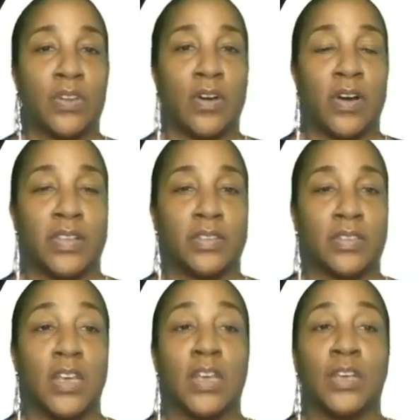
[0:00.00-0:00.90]
the
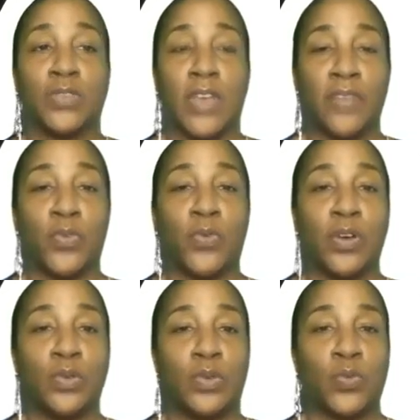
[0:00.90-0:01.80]
audience, to
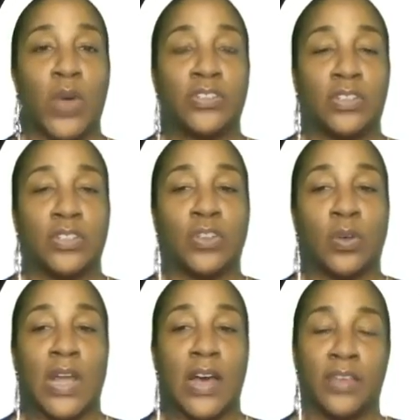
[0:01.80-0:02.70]
everyone who is watching the show
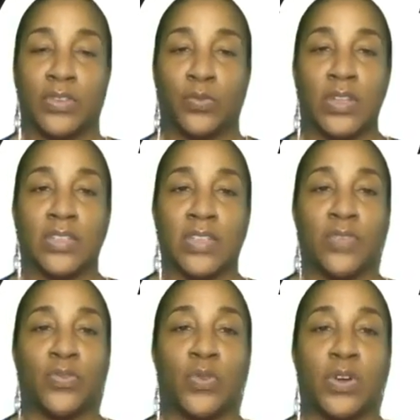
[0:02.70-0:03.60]
live, as well as
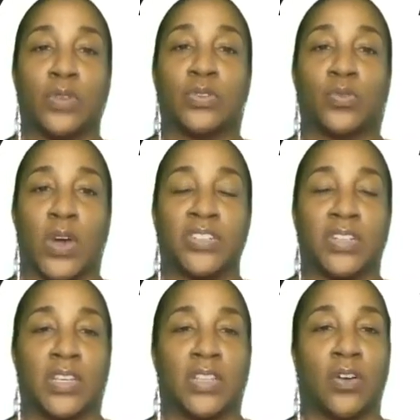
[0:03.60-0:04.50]
everyone who is
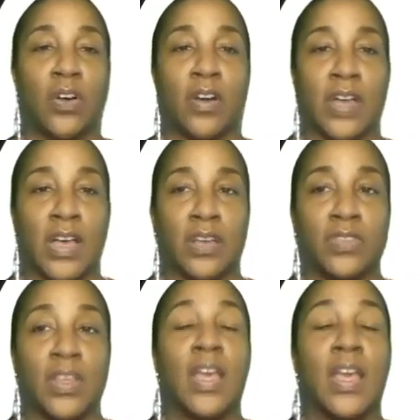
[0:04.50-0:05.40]
watching it in the
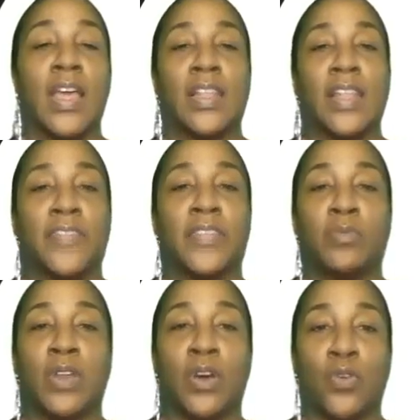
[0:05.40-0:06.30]
archives, and let
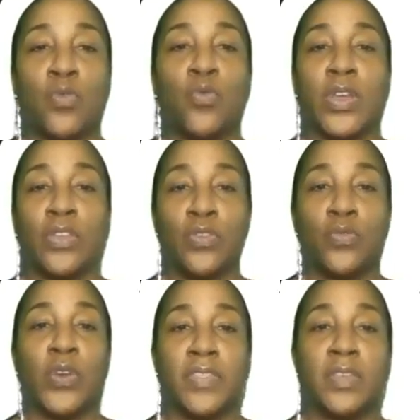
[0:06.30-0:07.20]
them know what you
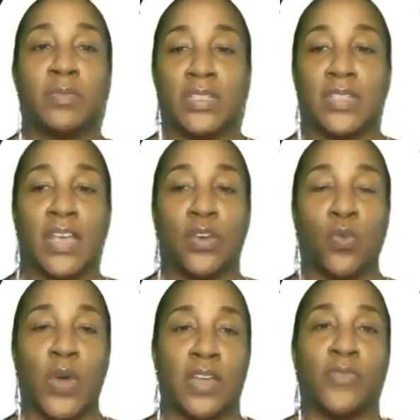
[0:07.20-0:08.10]
want them to take
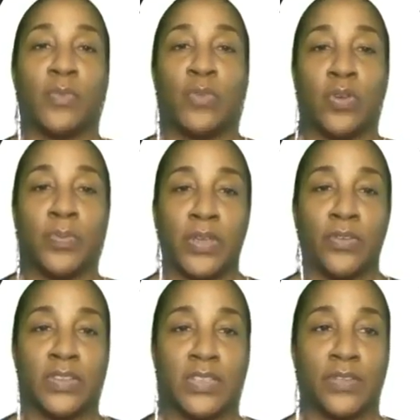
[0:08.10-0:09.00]
away from your
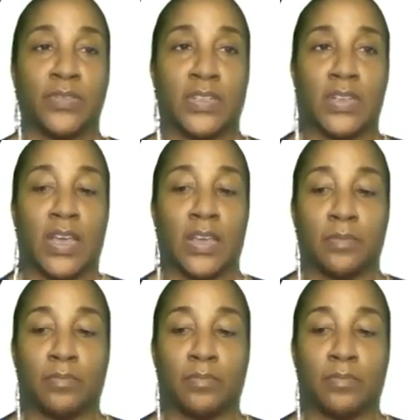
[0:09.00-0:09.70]
appearance here today.